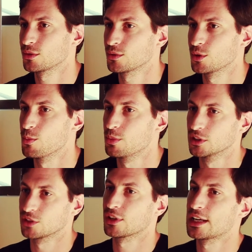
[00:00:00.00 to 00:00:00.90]
you know,
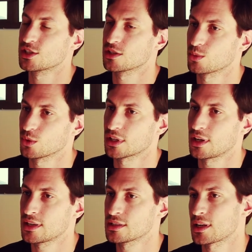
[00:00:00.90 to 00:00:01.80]
building relationships with the
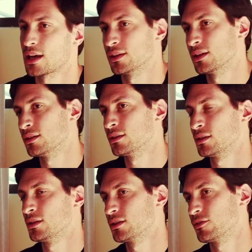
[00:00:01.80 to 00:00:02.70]
client and then
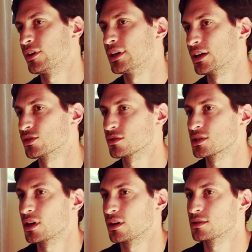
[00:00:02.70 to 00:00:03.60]
the financial
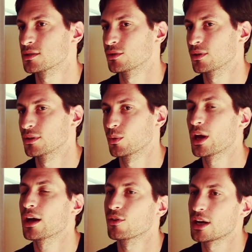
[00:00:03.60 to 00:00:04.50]
side. So the
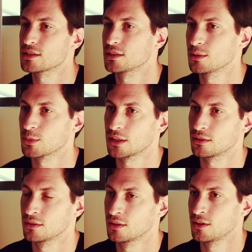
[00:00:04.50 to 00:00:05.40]
way I write an
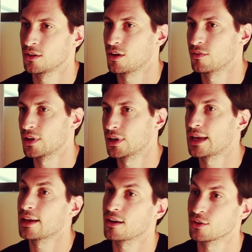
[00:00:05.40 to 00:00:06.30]
email of a,
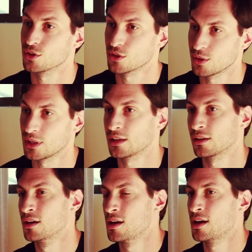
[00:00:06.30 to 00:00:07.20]
hey, how are you doing?